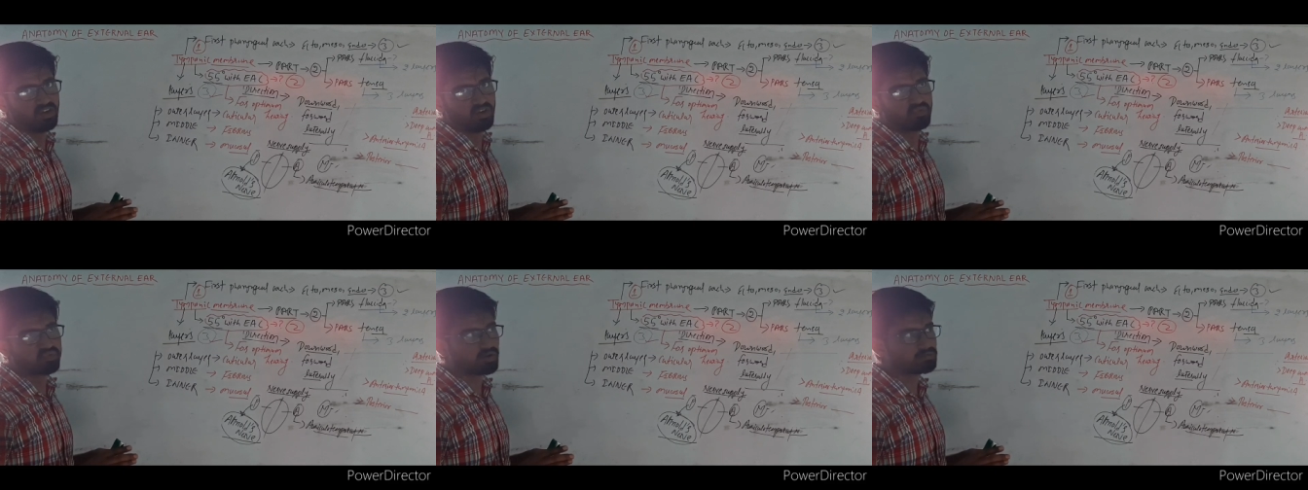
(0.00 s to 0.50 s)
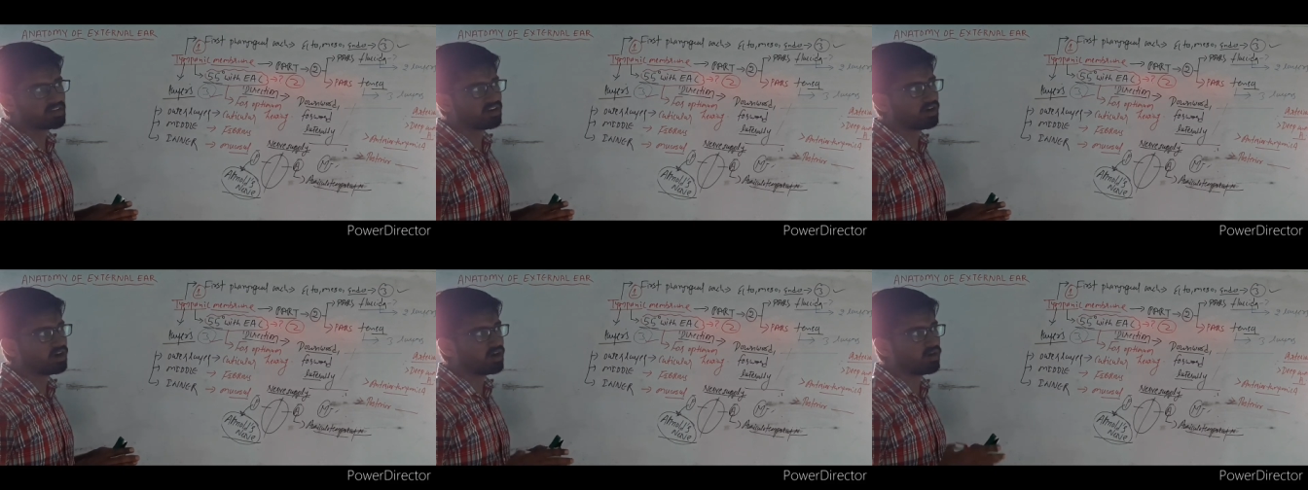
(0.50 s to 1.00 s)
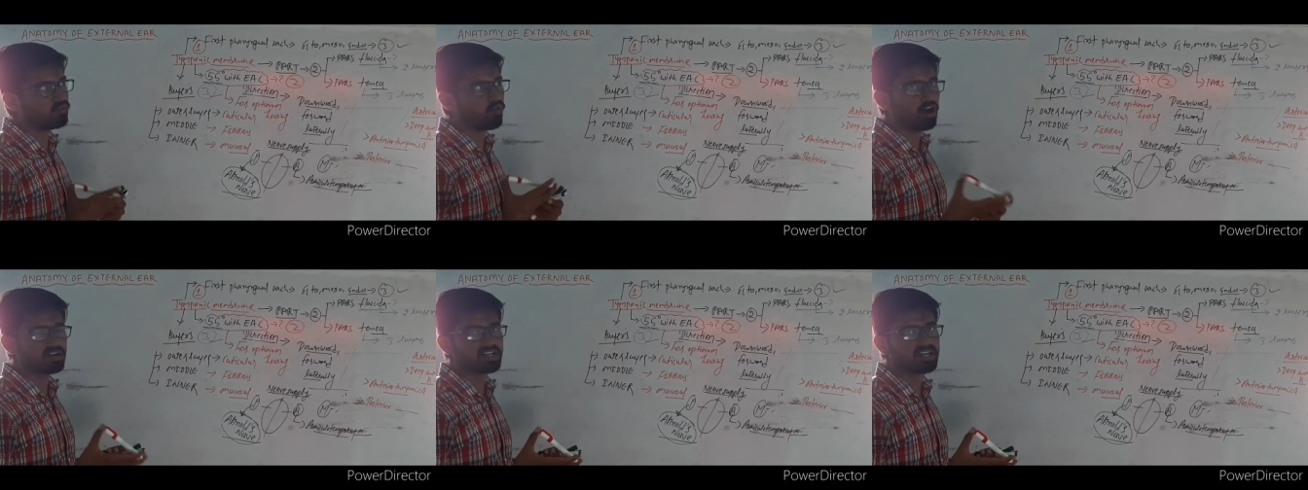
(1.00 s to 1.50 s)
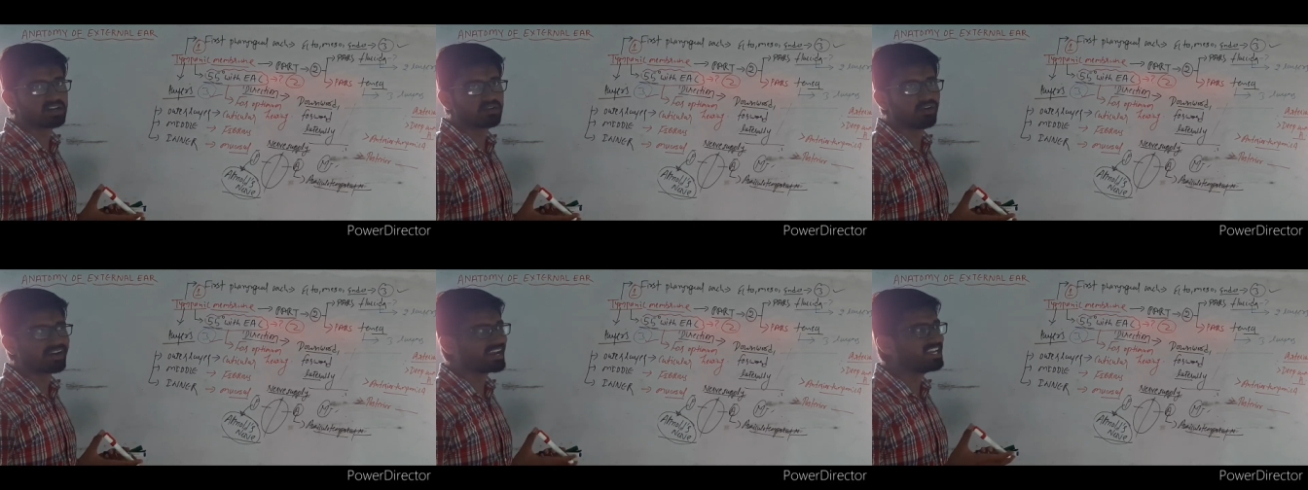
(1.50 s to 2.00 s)
from the water or
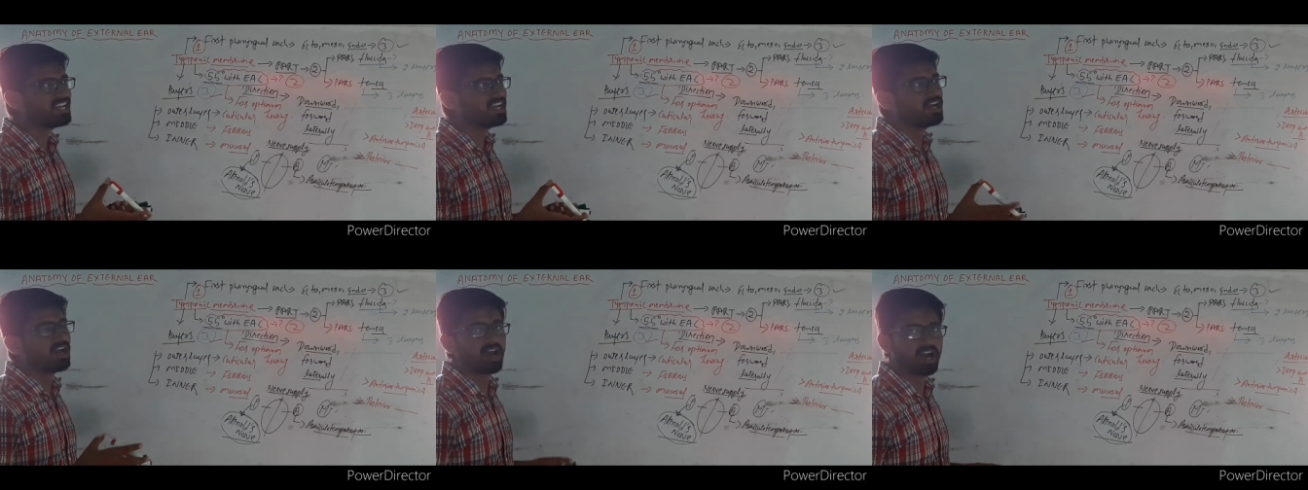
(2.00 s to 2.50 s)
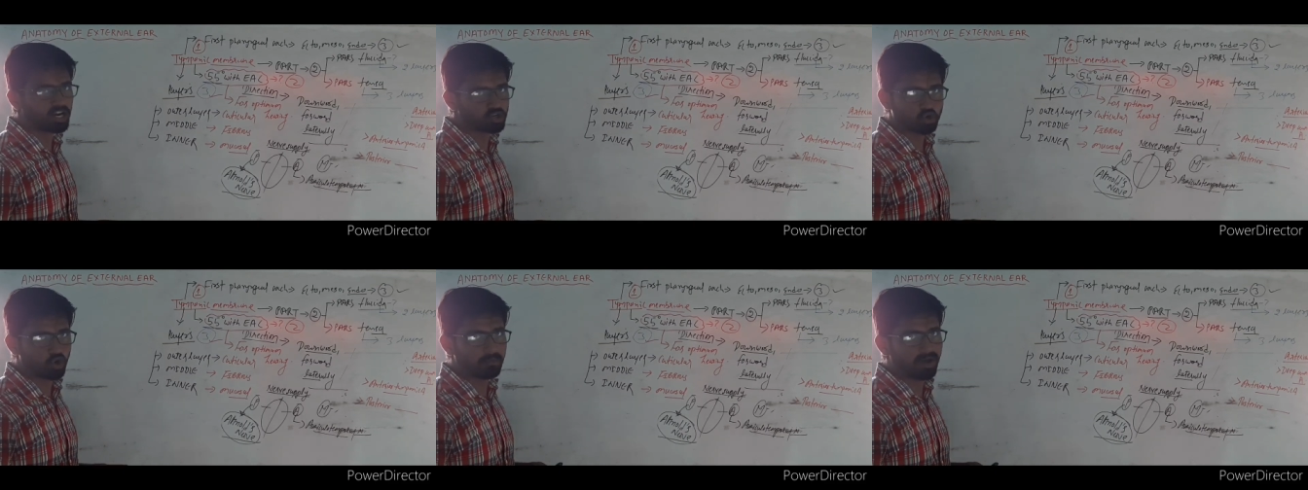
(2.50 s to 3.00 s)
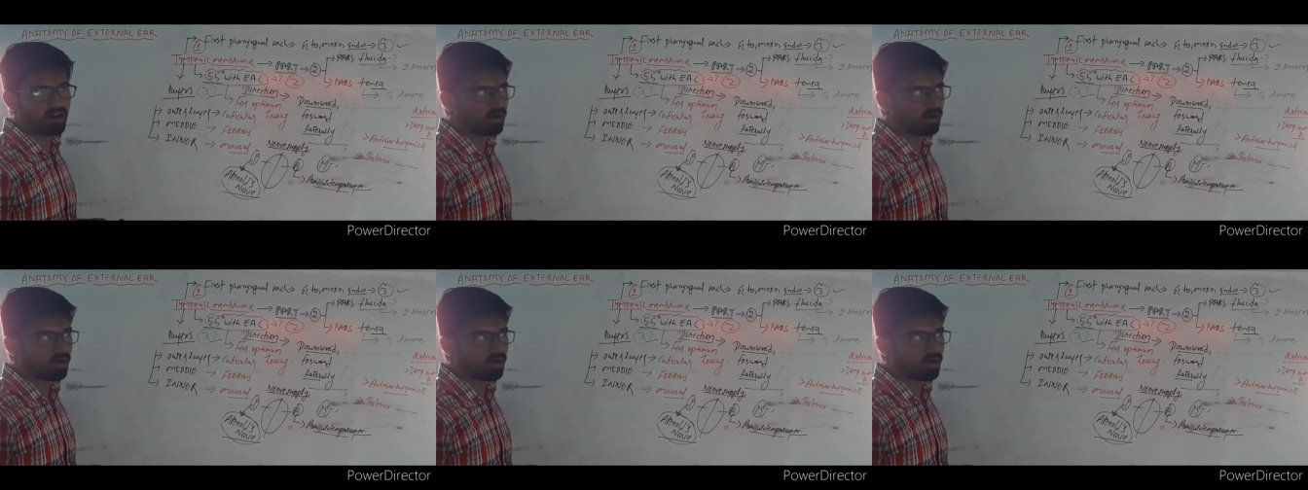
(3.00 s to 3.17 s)
any trauma.